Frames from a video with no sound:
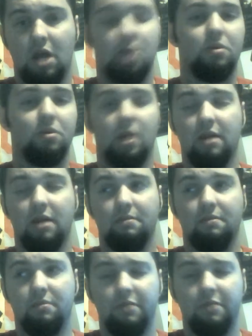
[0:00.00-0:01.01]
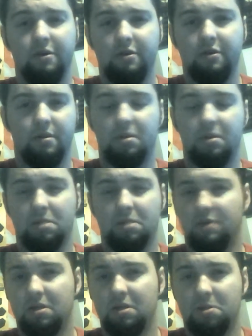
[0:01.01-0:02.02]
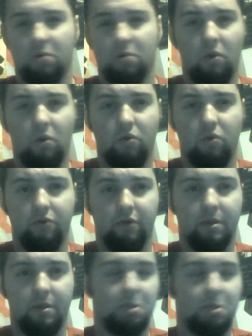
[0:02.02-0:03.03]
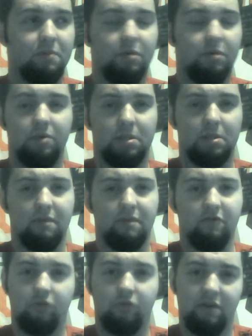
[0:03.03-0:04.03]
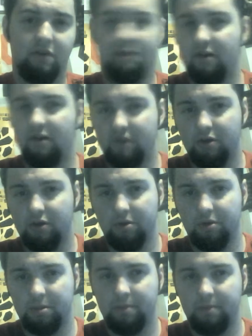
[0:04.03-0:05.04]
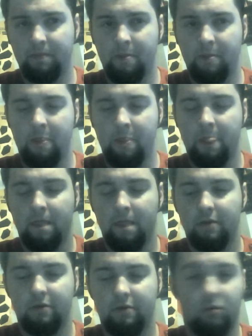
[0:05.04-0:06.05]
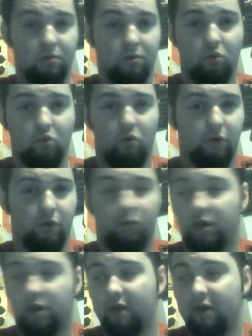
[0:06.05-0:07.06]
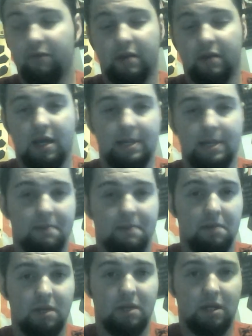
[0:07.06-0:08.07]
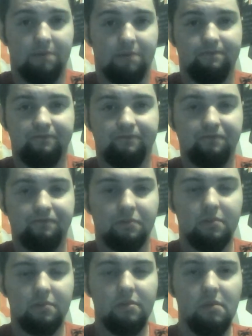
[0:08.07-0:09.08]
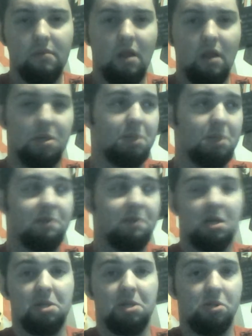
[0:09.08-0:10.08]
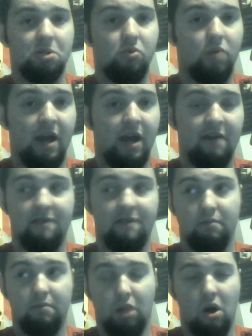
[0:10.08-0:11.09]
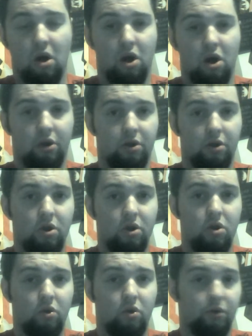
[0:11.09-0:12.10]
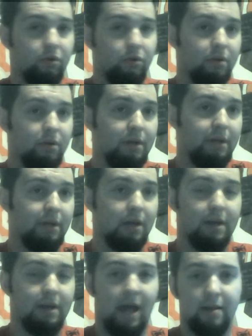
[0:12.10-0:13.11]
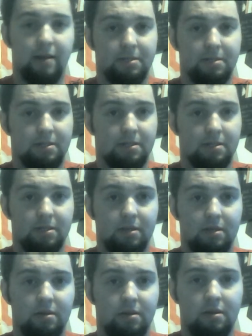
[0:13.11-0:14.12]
and you claim that just because you're older and that you've been doing something for 25 years or more or whatever the case may be, and just because you have a blog or you're a analysis